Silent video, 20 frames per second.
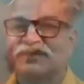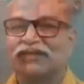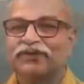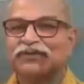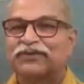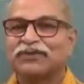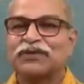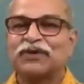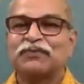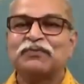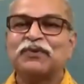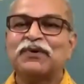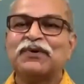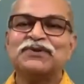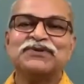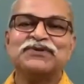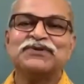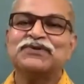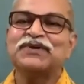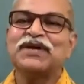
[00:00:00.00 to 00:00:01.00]
So
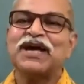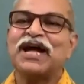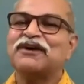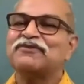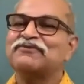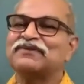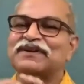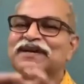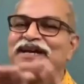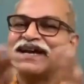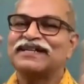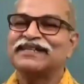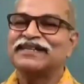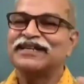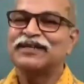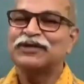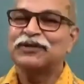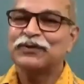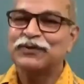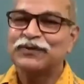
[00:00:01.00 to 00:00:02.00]
suppose you have an
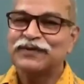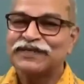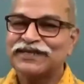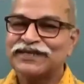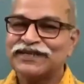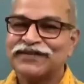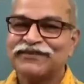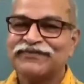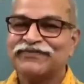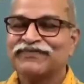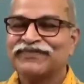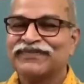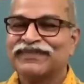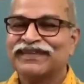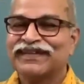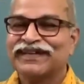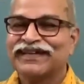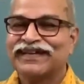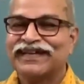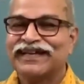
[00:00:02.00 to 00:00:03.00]
enclosure
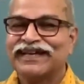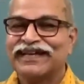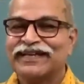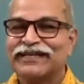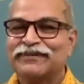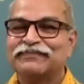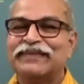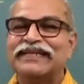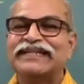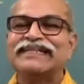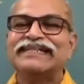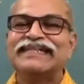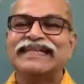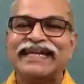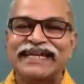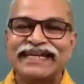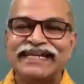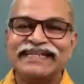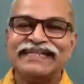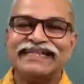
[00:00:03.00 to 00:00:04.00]
and
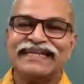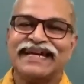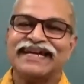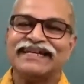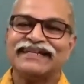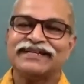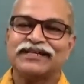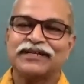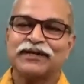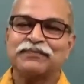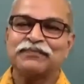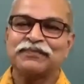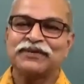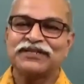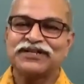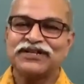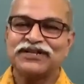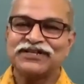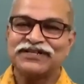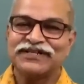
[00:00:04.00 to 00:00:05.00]
maintained at a
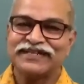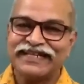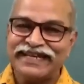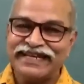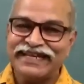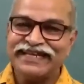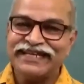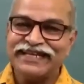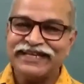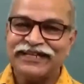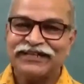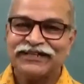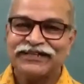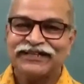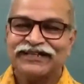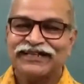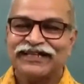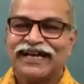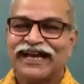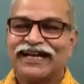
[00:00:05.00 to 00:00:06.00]
temperature
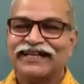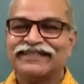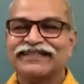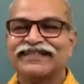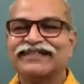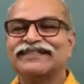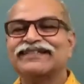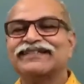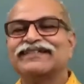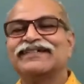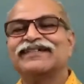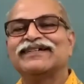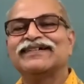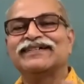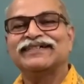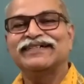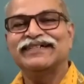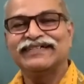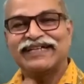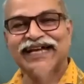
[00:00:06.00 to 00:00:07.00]
T, and then
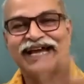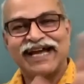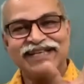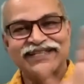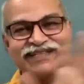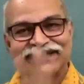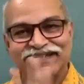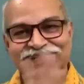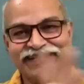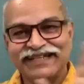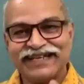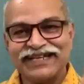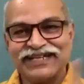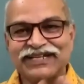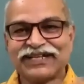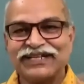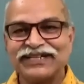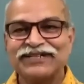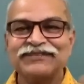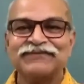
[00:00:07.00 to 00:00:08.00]
it has
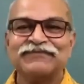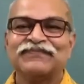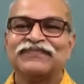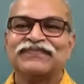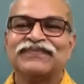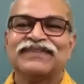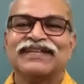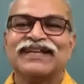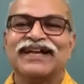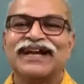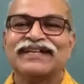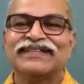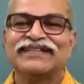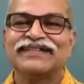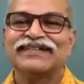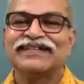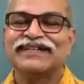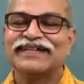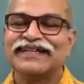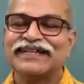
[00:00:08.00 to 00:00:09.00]
radiation, and
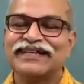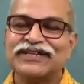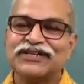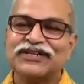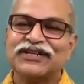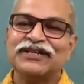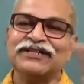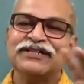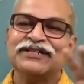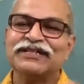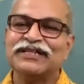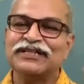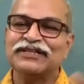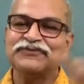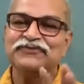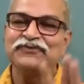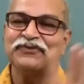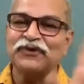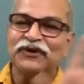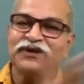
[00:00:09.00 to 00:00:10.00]
the radiation
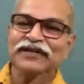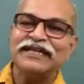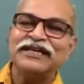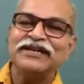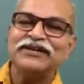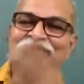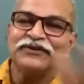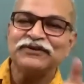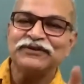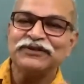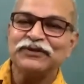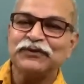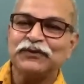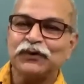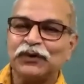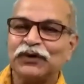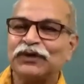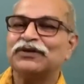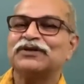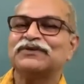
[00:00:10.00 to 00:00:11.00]
is falling on the
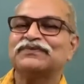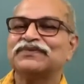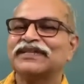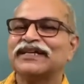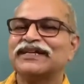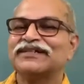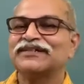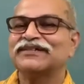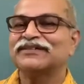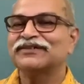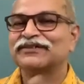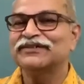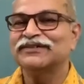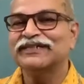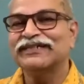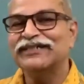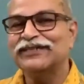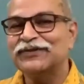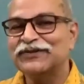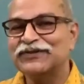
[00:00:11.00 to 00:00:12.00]
wall of that
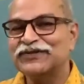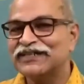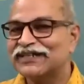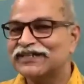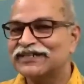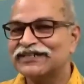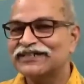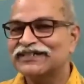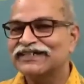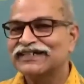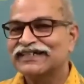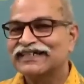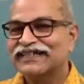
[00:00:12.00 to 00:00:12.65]
enclosure,